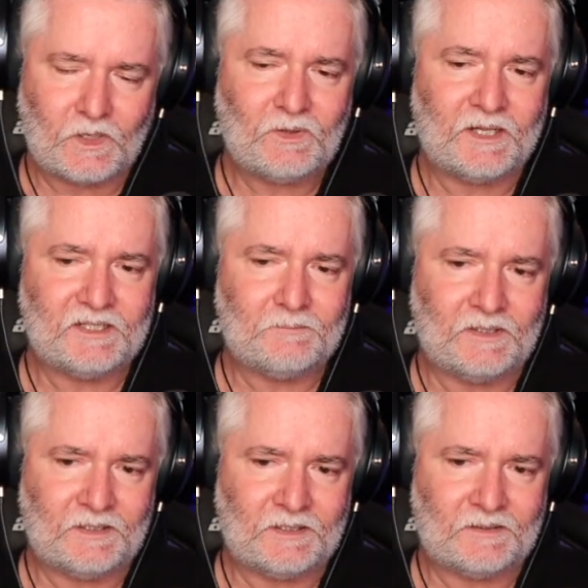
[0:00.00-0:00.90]
I'm liking
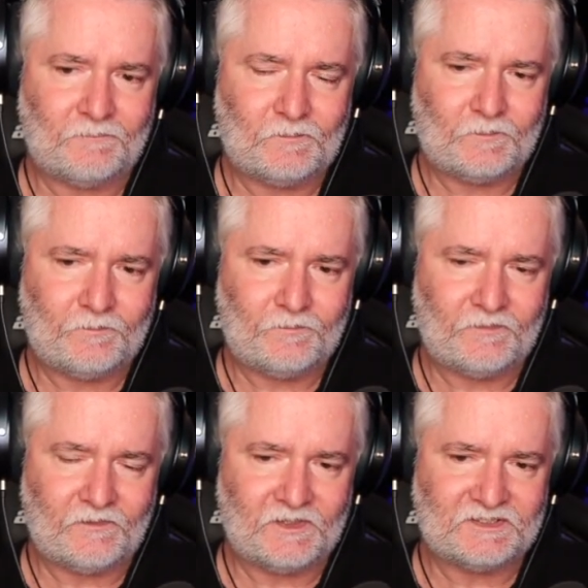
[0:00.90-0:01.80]
Bella.
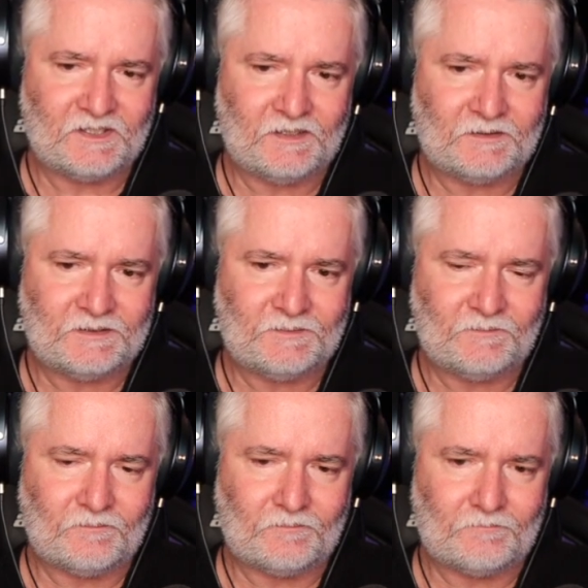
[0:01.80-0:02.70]
As Ellie,